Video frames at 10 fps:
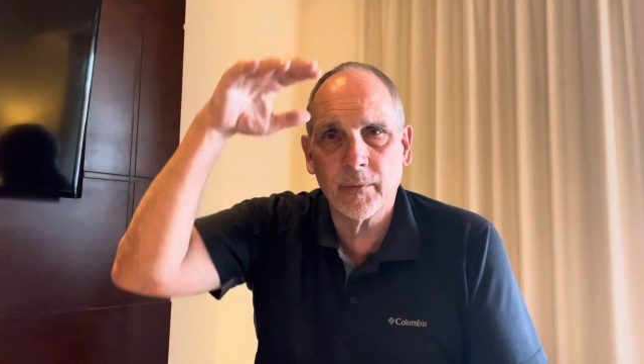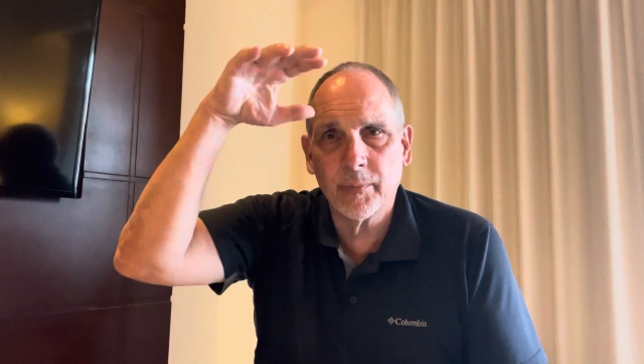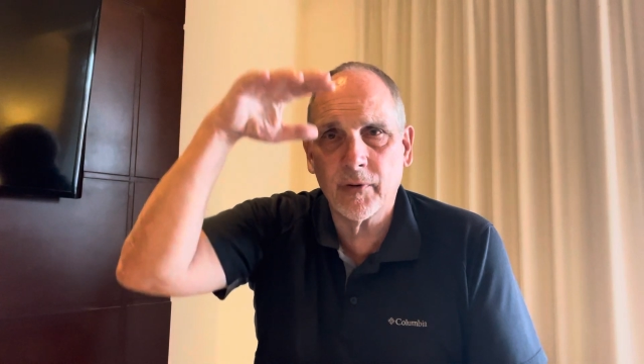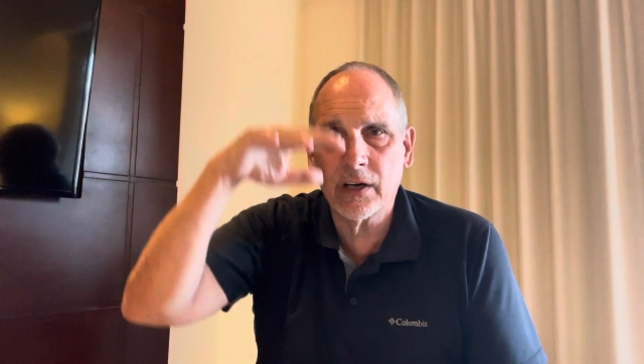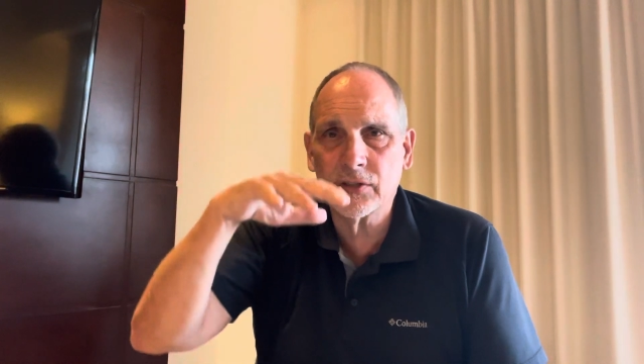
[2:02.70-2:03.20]

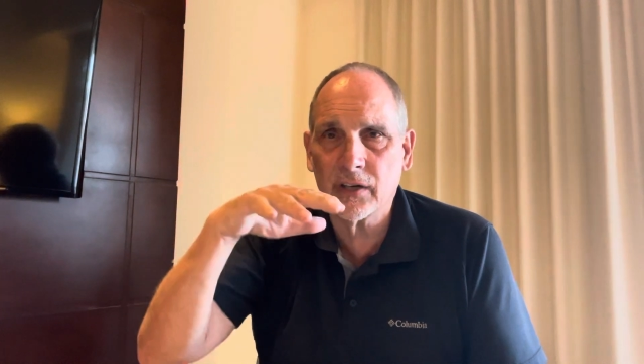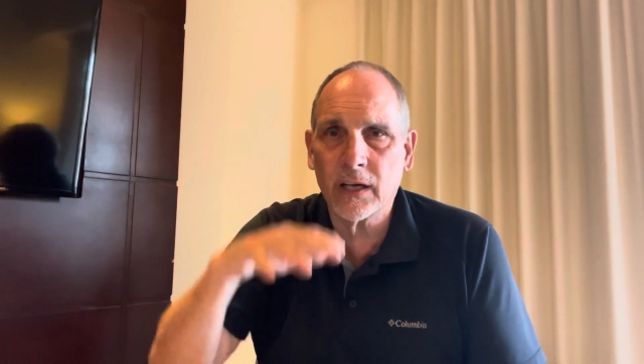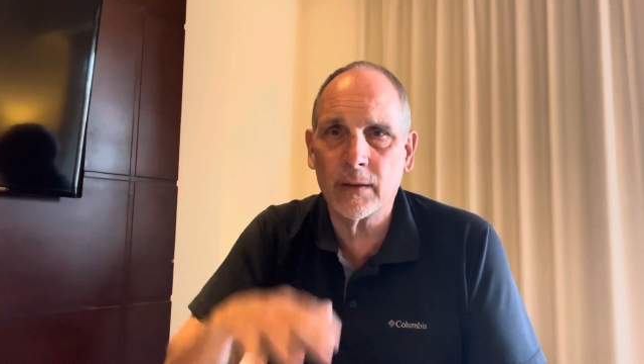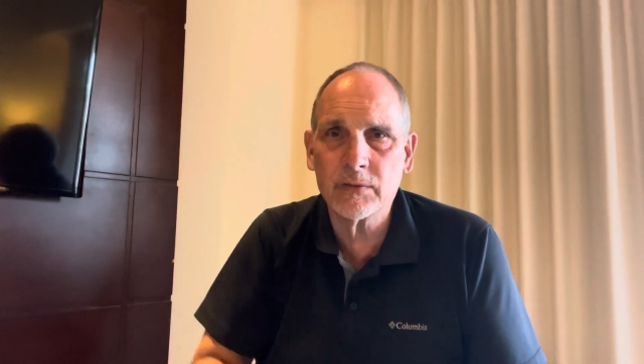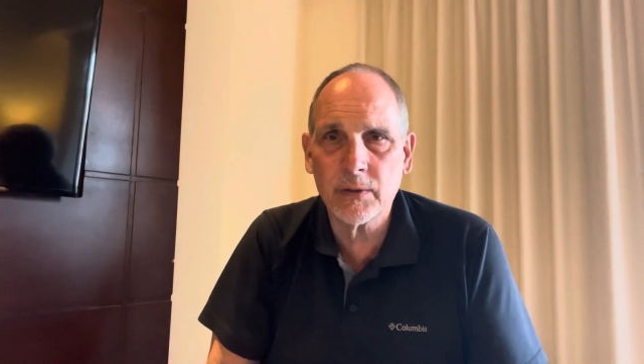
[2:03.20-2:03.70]
pressure
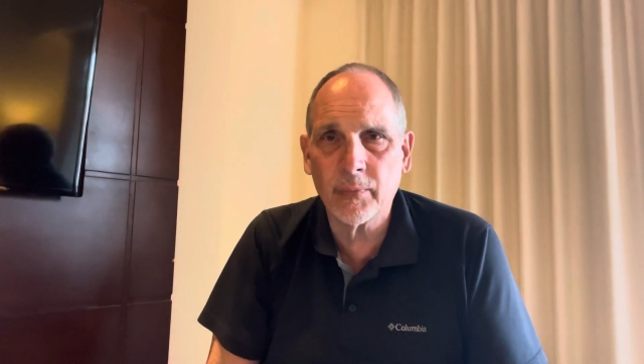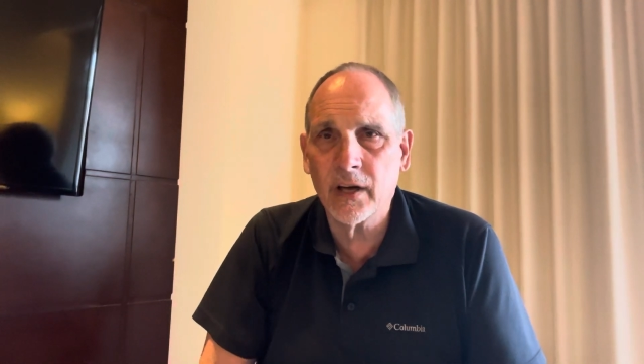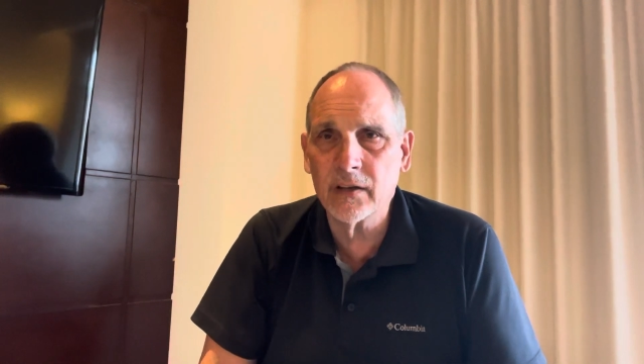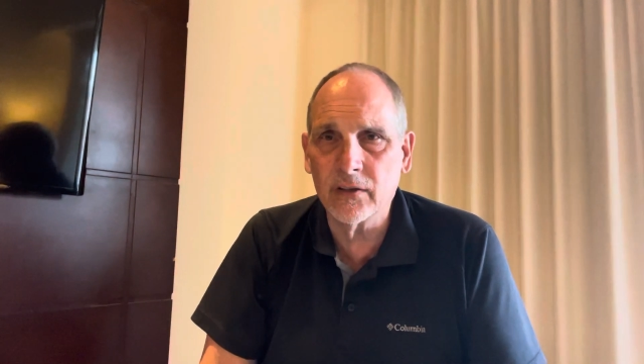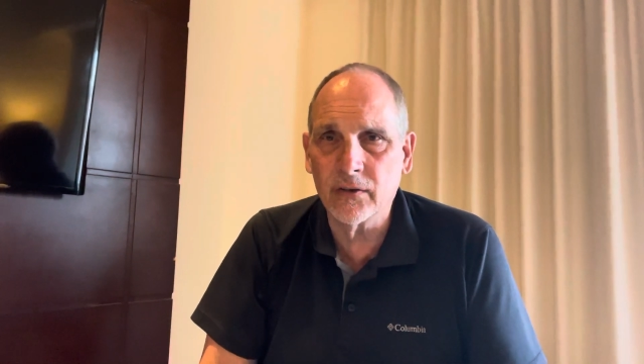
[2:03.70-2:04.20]
comes
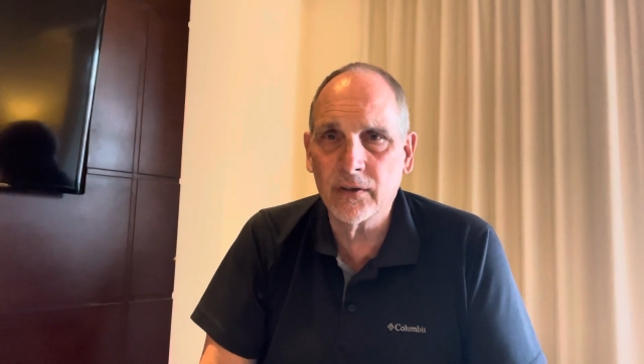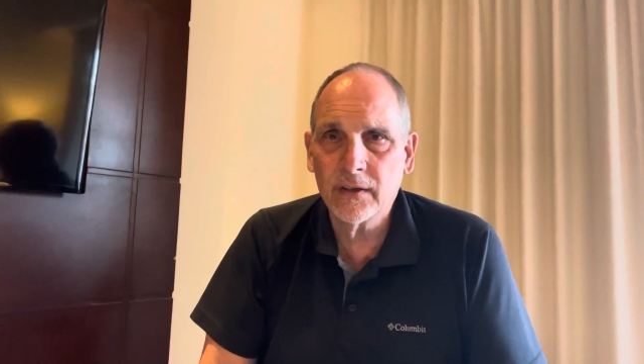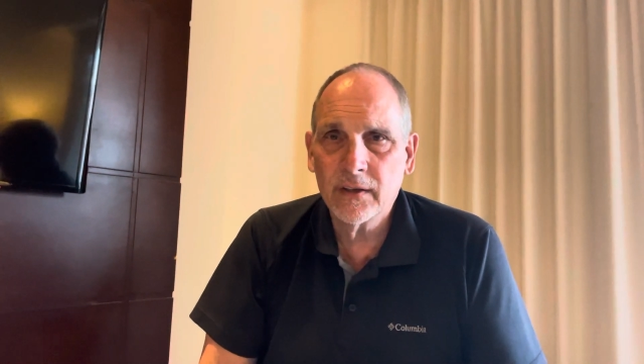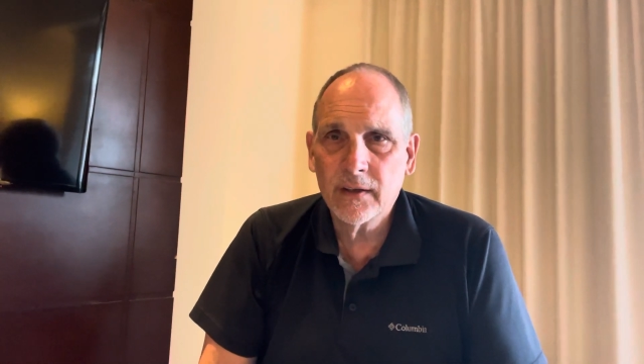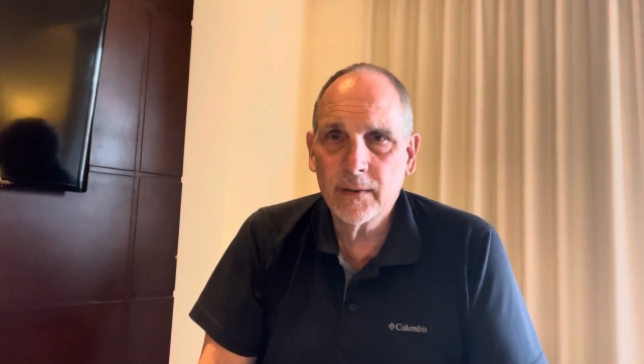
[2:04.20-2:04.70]
upon you
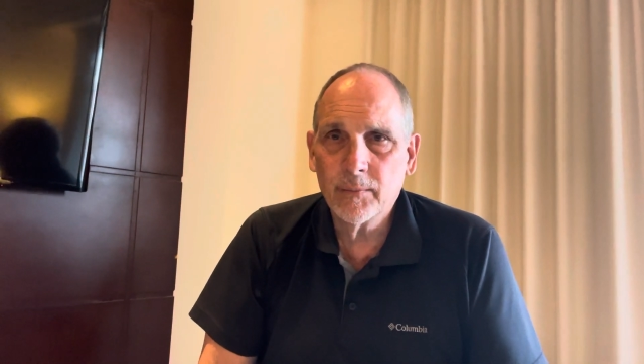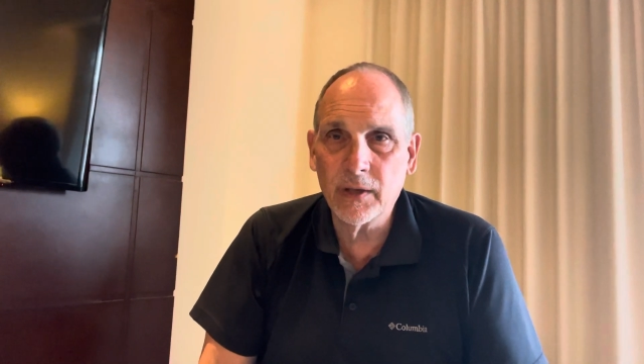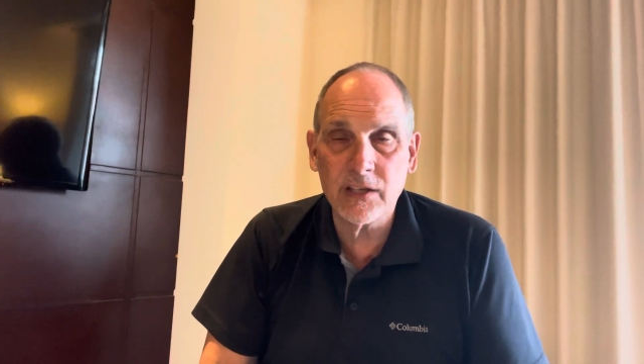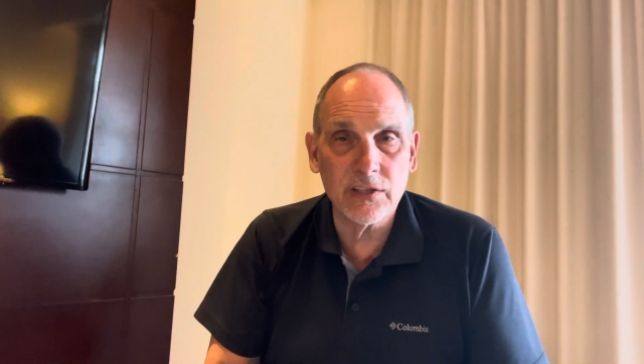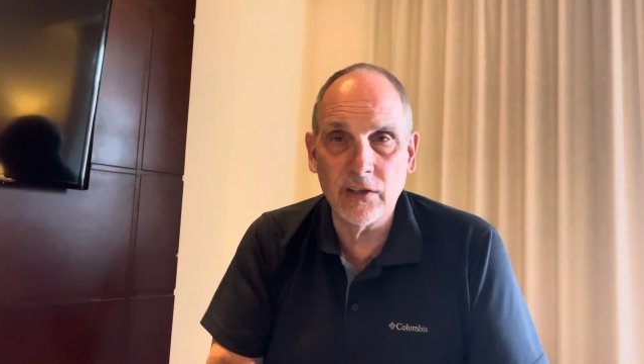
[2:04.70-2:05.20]

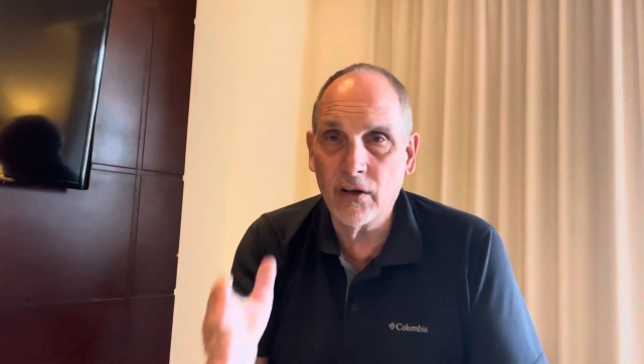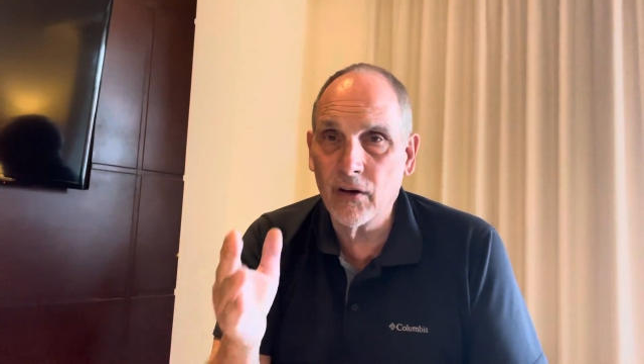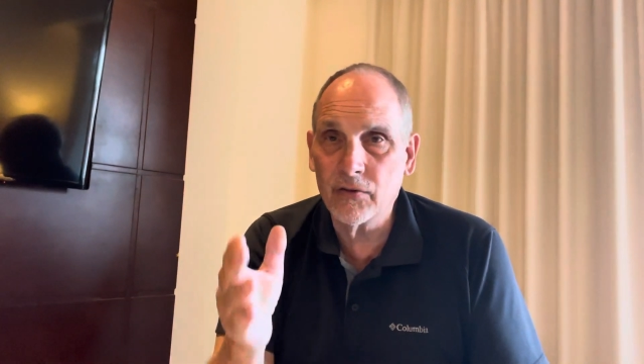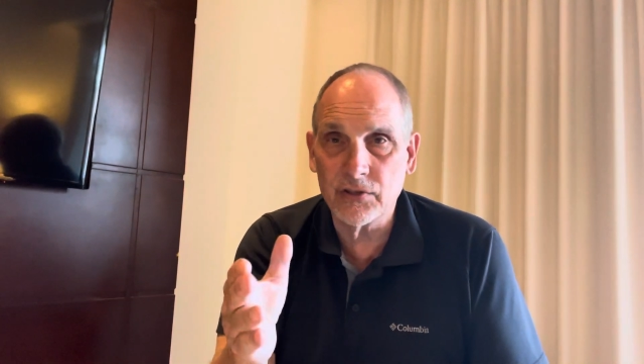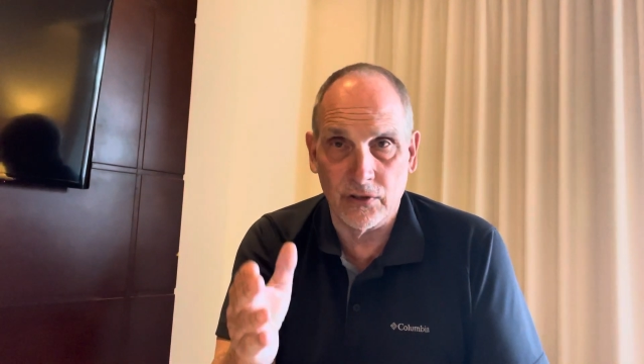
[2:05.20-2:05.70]
because he
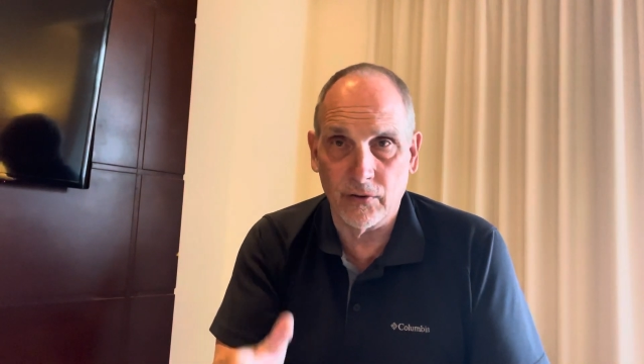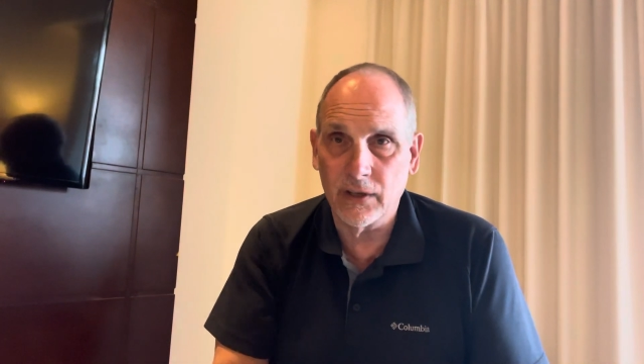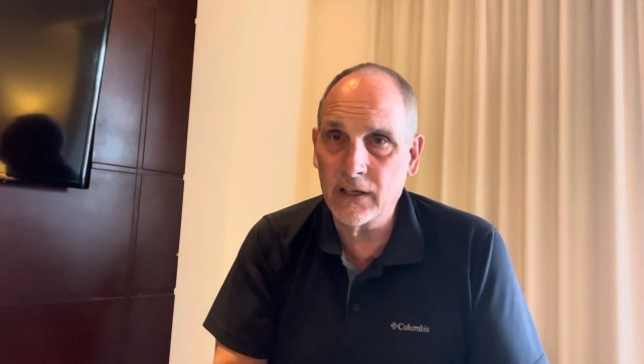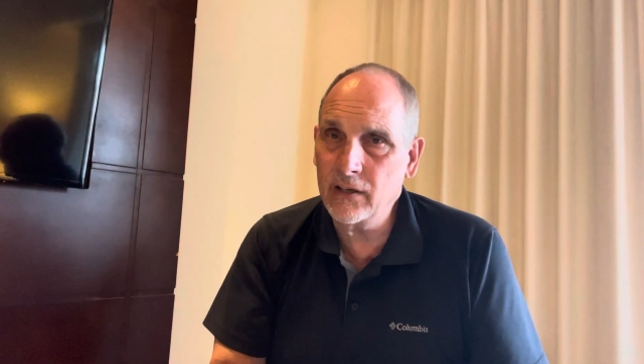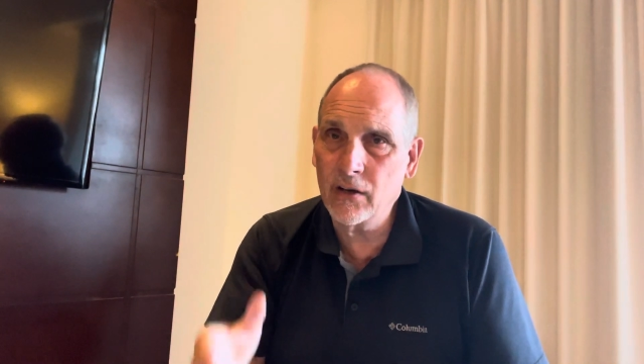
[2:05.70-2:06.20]
knows you
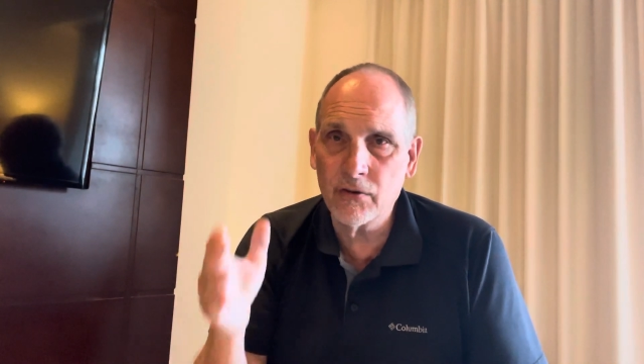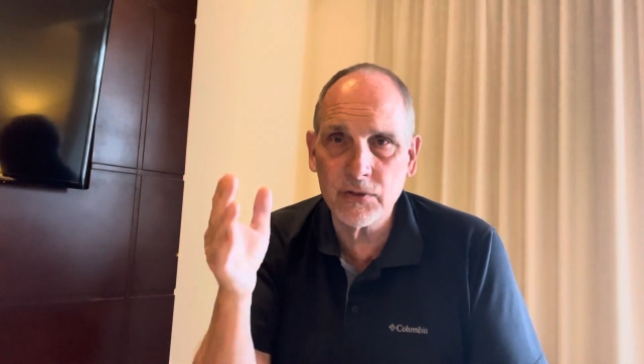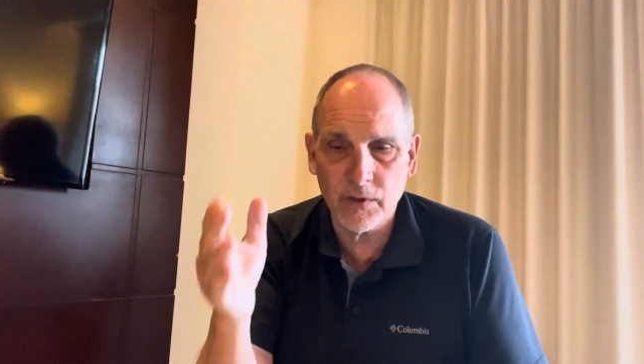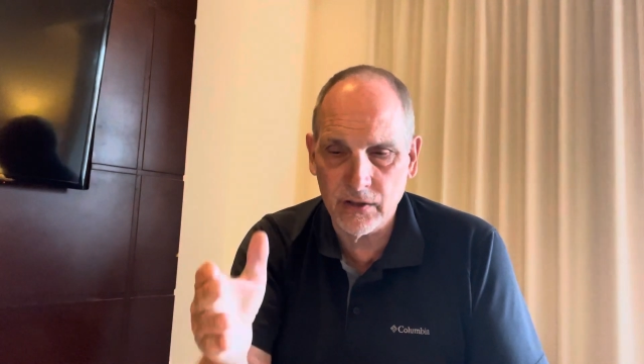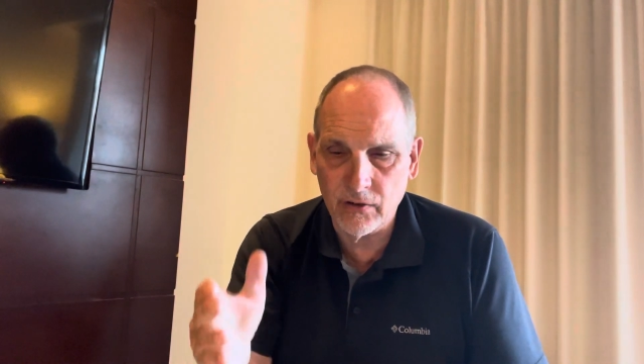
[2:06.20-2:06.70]
and he
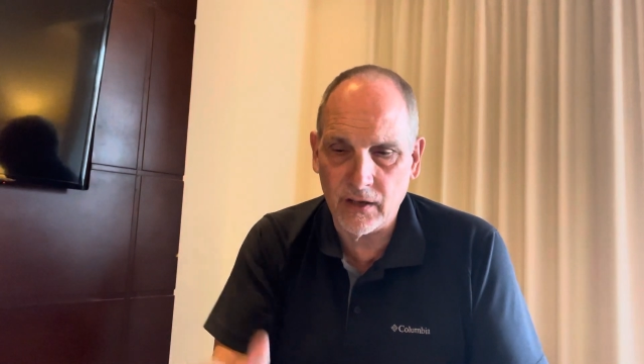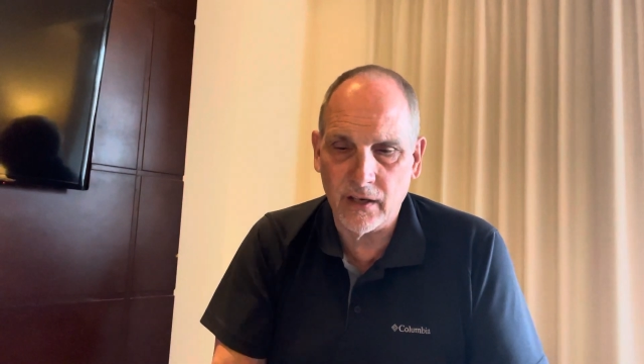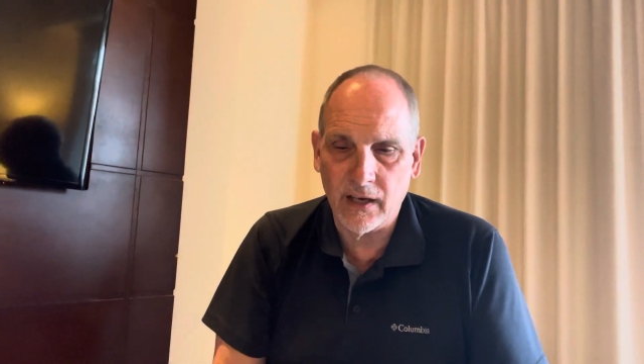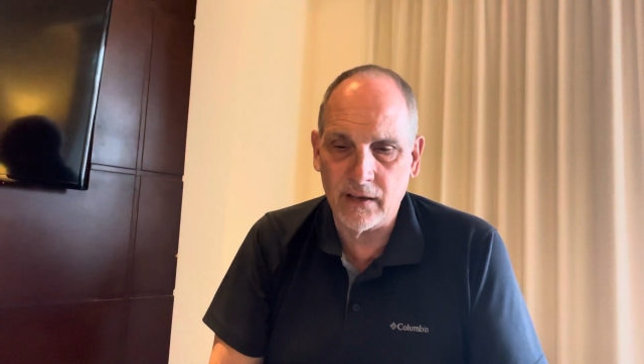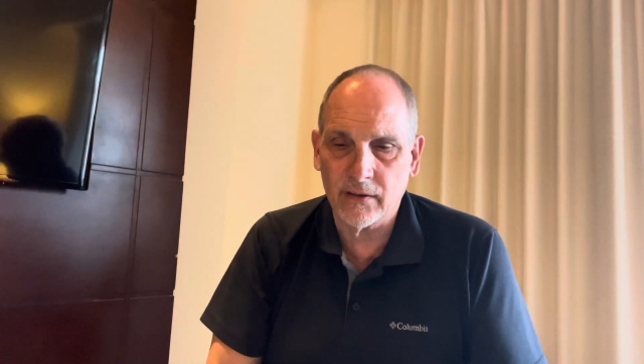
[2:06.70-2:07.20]
knows what you can
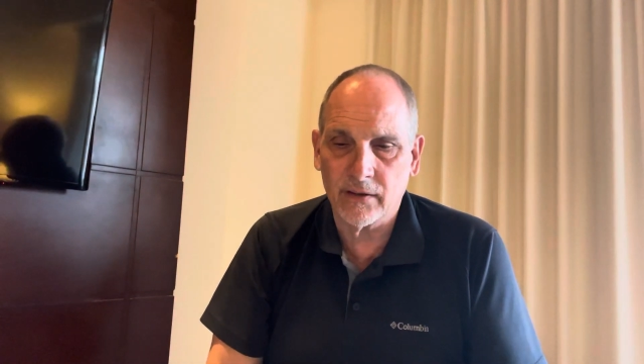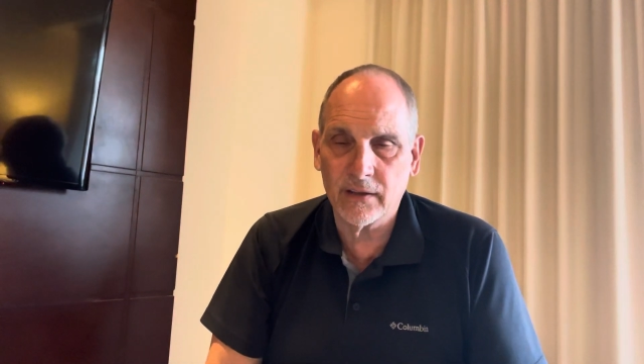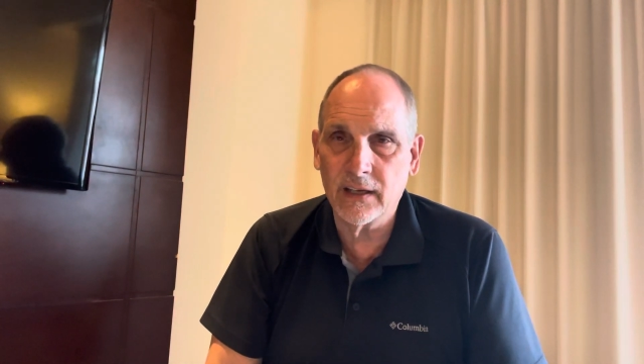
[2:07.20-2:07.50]
handle.